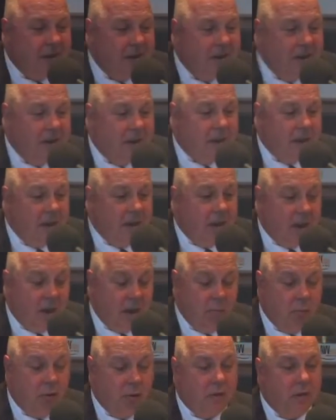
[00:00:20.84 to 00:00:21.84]
uh,
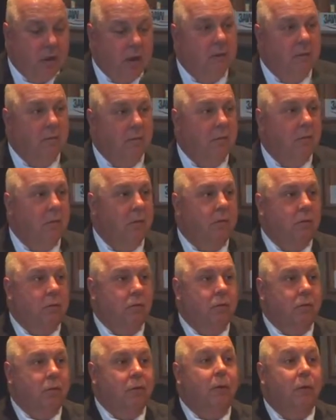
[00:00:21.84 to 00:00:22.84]
and my son,
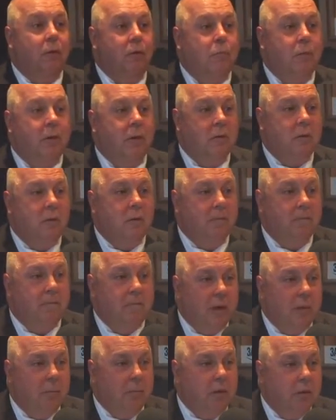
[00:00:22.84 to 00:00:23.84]
who's also a Springsteen
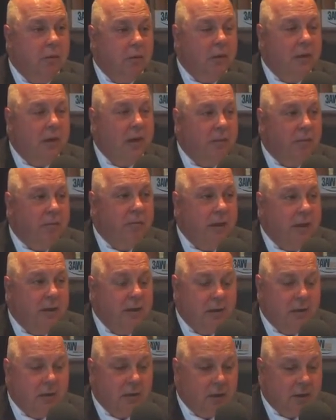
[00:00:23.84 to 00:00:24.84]
fan because he has
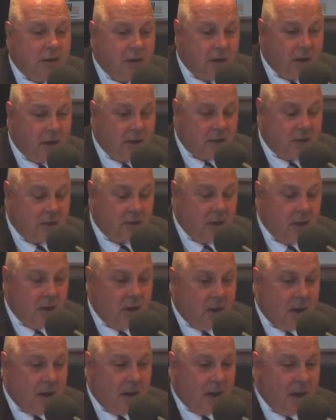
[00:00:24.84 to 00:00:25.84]
fantastic taste,
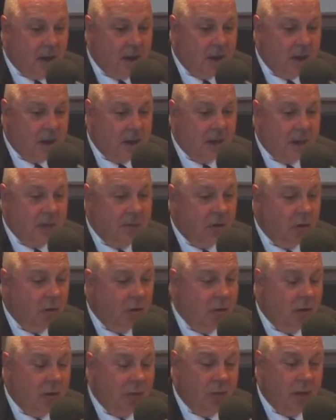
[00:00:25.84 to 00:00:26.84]
uh, came
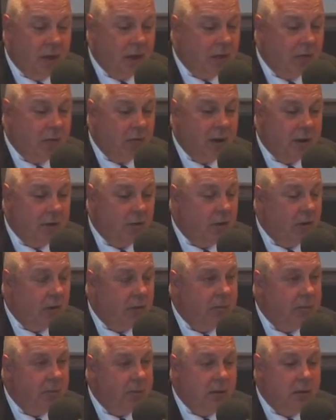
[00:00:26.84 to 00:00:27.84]
along and we had a great
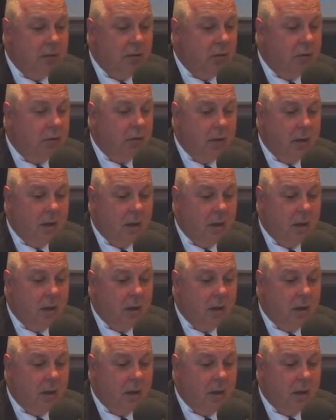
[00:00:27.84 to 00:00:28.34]
time. But look,